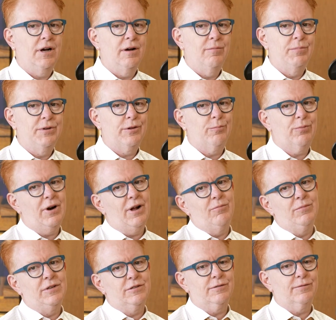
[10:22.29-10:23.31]
But the
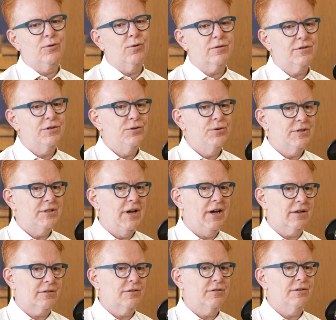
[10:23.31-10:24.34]
problem is, of course, new
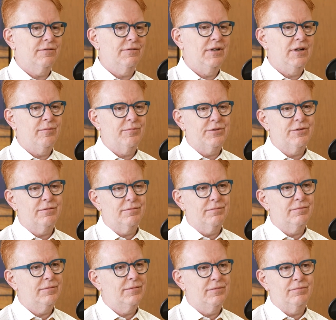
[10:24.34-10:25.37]
attacks are developed
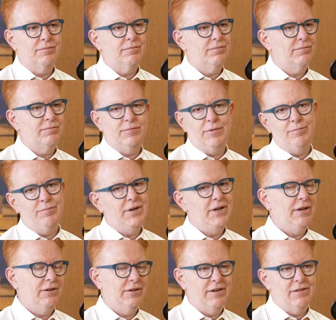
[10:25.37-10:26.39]

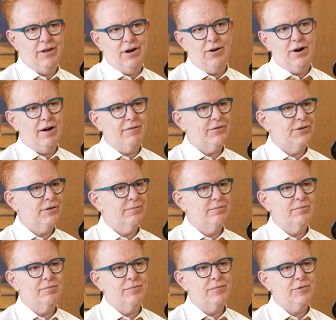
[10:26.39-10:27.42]
immediately thereafter.
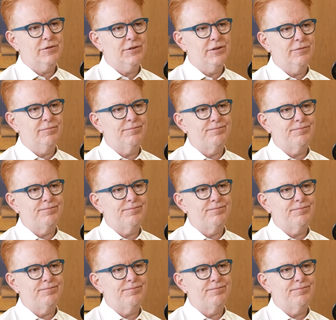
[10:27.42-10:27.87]
So